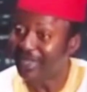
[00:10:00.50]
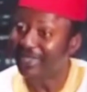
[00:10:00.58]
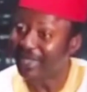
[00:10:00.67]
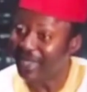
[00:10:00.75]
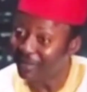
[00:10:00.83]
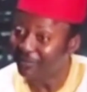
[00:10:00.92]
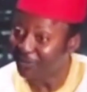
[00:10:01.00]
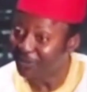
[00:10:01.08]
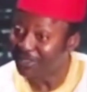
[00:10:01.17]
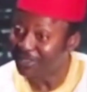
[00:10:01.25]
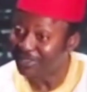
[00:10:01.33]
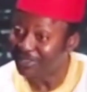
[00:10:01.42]
that the armed
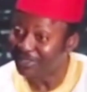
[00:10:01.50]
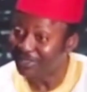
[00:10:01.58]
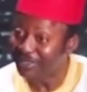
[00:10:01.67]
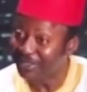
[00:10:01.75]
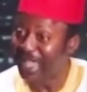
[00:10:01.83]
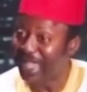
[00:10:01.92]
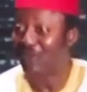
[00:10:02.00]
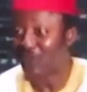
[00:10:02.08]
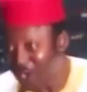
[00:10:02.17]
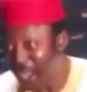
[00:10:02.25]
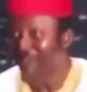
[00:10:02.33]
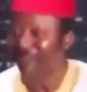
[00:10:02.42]
forces are
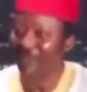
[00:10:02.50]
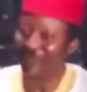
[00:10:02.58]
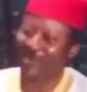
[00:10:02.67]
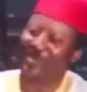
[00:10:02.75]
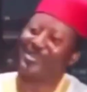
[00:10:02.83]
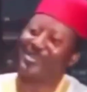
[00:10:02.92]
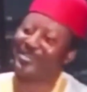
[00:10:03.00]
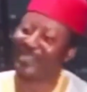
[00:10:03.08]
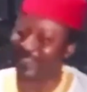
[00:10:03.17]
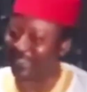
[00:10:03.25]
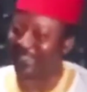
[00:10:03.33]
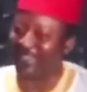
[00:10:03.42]
conniving with the bandits
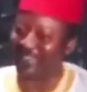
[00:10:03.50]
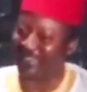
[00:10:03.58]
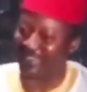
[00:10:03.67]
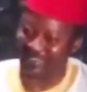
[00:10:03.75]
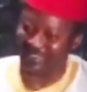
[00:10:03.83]
that are killing